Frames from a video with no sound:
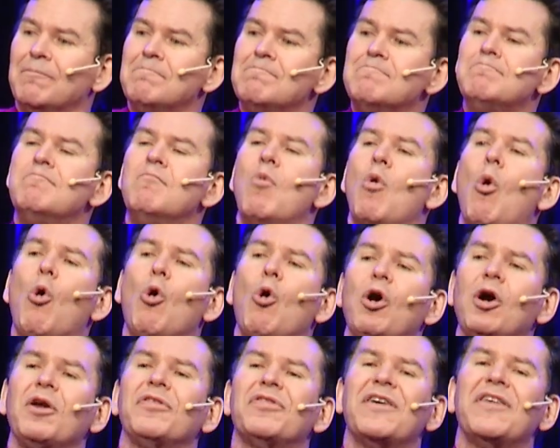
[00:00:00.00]

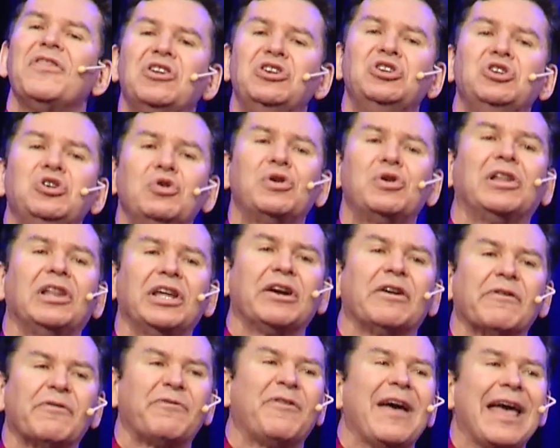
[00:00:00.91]
more than the
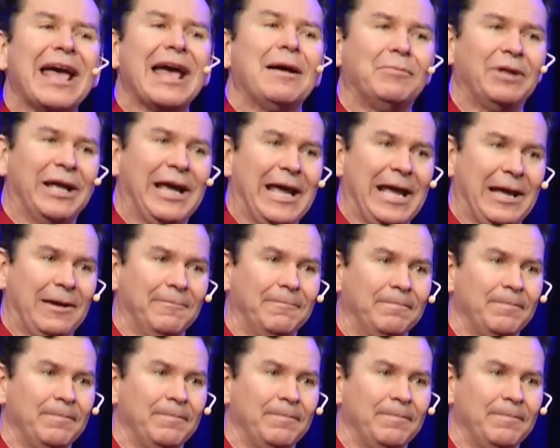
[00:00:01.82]
nuclear family.